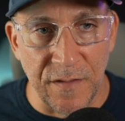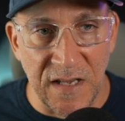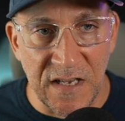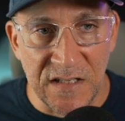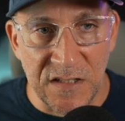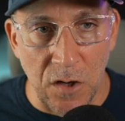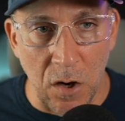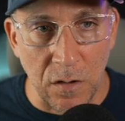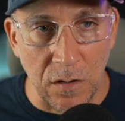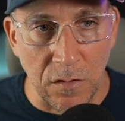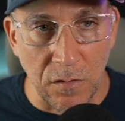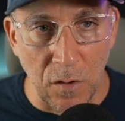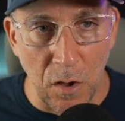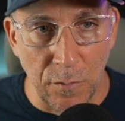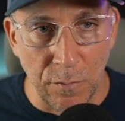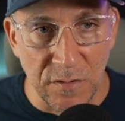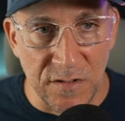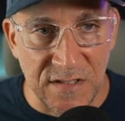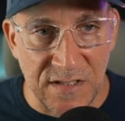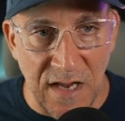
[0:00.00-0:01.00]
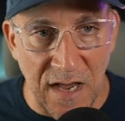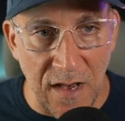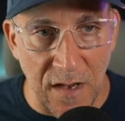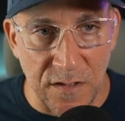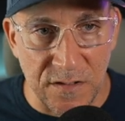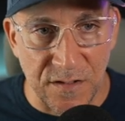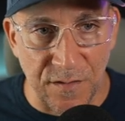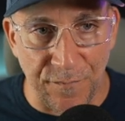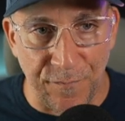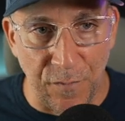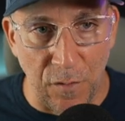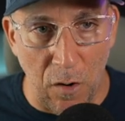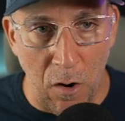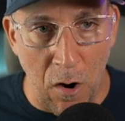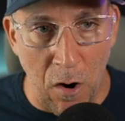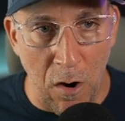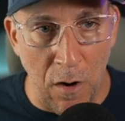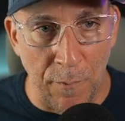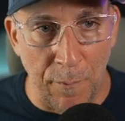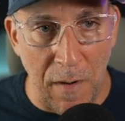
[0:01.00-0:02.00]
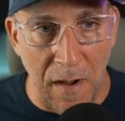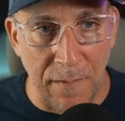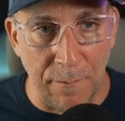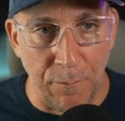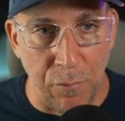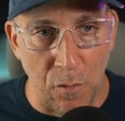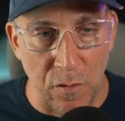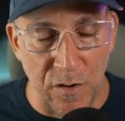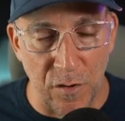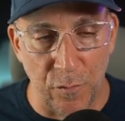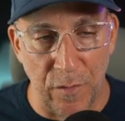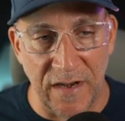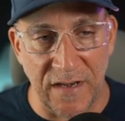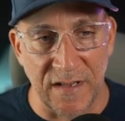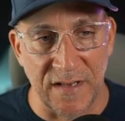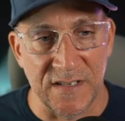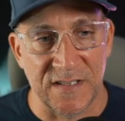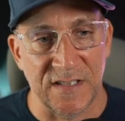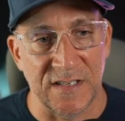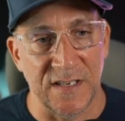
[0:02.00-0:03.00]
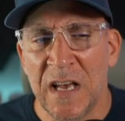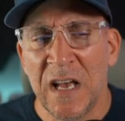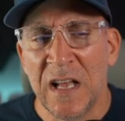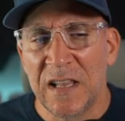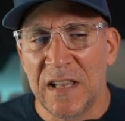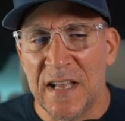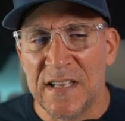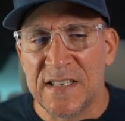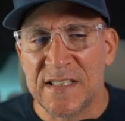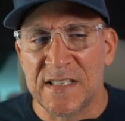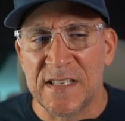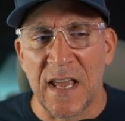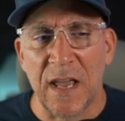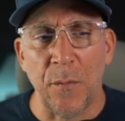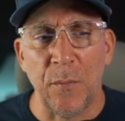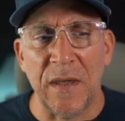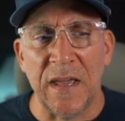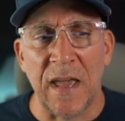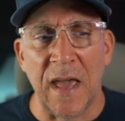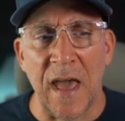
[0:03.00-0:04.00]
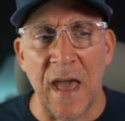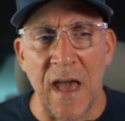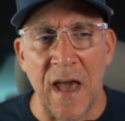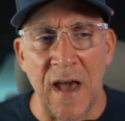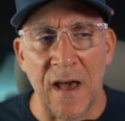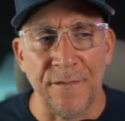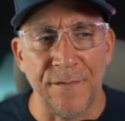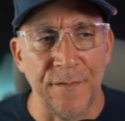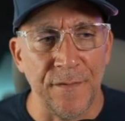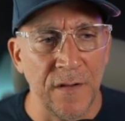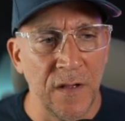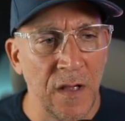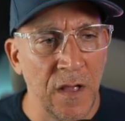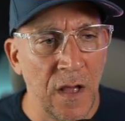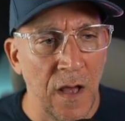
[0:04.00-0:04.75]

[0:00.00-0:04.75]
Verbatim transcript: these are global styles for all my border radiuses. Let's say we have